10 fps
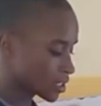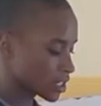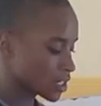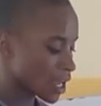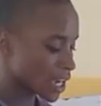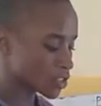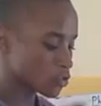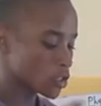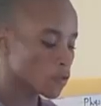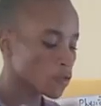they said at
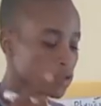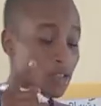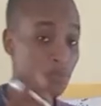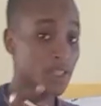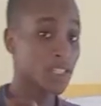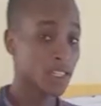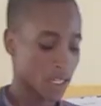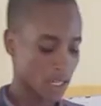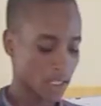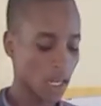uniform speed.
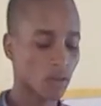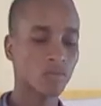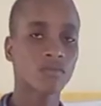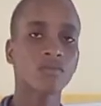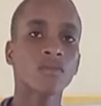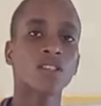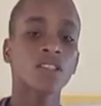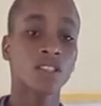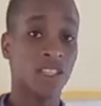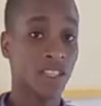Now,
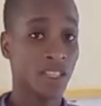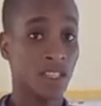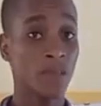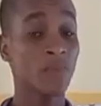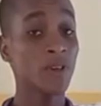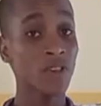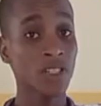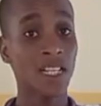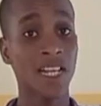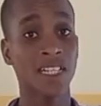the
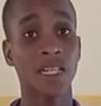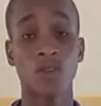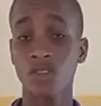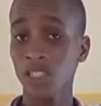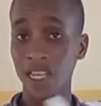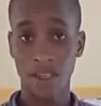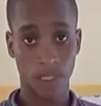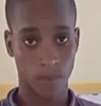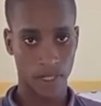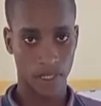previous class, there was nothing like
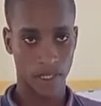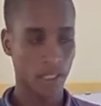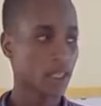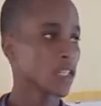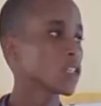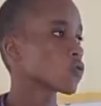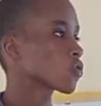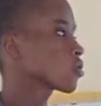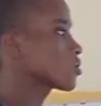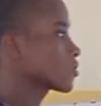speed. So,
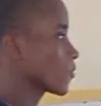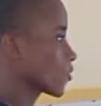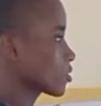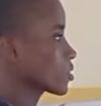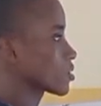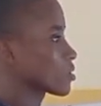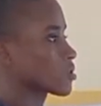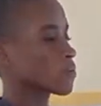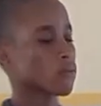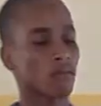just force
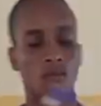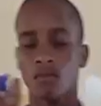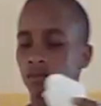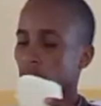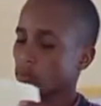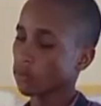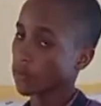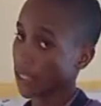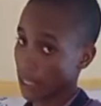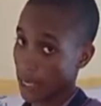
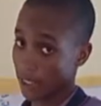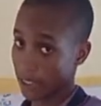and